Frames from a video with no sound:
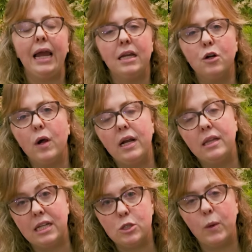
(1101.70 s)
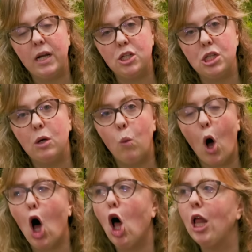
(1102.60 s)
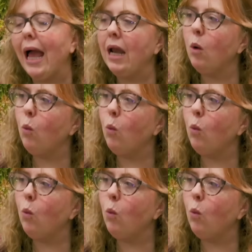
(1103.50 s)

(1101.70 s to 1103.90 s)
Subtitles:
I integrated this one into the wall, and